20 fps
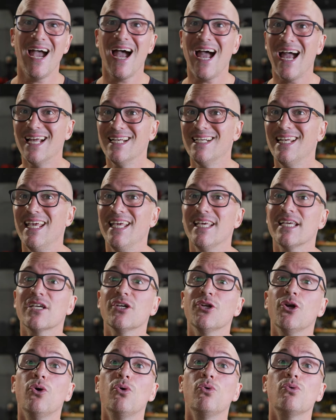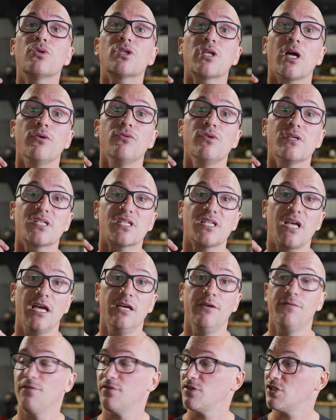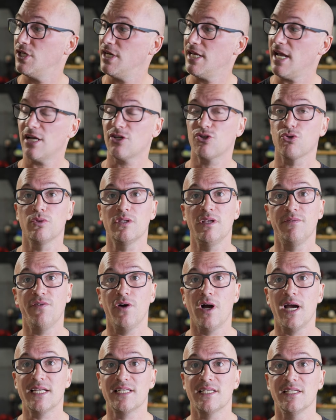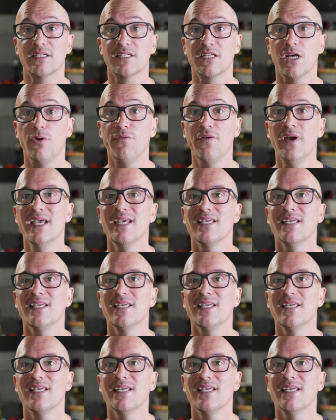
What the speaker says: and it can also save to the actual device itself